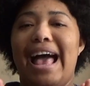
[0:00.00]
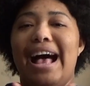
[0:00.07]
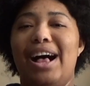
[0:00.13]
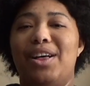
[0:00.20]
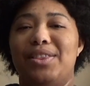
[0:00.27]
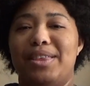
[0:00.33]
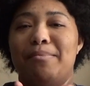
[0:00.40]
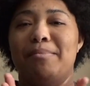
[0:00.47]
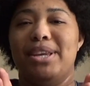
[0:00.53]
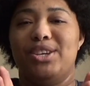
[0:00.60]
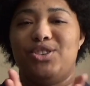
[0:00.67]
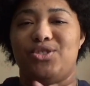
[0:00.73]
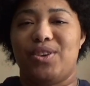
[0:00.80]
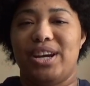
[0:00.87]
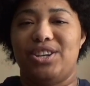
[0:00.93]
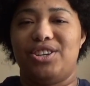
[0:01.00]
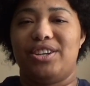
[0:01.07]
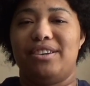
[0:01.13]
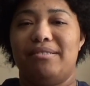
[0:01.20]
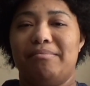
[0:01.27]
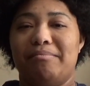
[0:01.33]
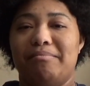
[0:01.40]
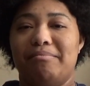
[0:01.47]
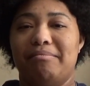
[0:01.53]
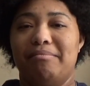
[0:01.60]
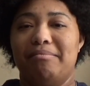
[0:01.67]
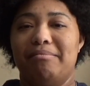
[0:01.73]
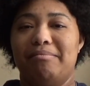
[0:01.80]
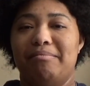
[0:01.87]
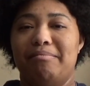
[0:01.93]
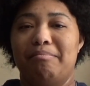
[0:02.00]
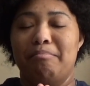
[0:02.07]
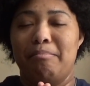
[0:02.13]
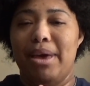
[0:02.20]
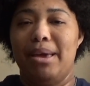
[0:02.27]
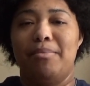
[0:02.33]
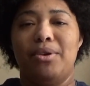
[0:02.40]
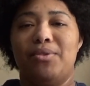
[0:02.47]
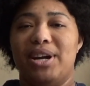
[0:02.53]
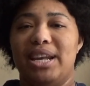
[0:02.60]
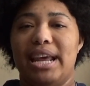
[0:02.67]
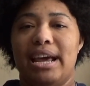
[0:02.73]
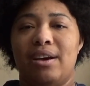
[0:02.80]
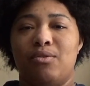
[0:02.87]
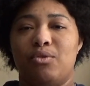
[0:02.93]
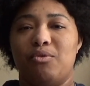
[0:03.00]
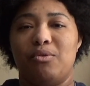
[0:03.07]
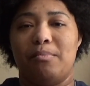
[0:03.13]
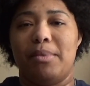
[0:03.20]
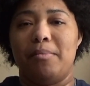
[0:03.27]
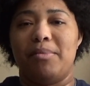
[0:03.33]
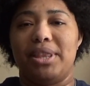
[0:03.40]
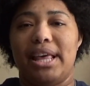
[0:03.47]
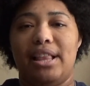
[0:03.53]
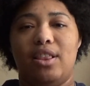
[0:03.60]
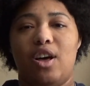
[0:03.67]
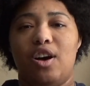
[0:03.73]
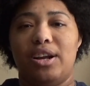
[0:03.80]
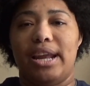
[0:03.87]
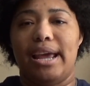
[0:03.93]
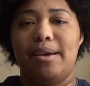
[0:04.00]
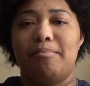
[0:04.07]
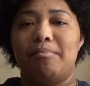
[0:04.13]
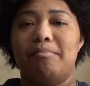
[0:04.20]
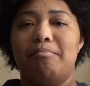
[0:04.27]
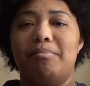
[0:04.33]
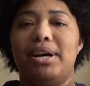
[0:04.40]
Health Administration. Maybe one day I will remember that long name,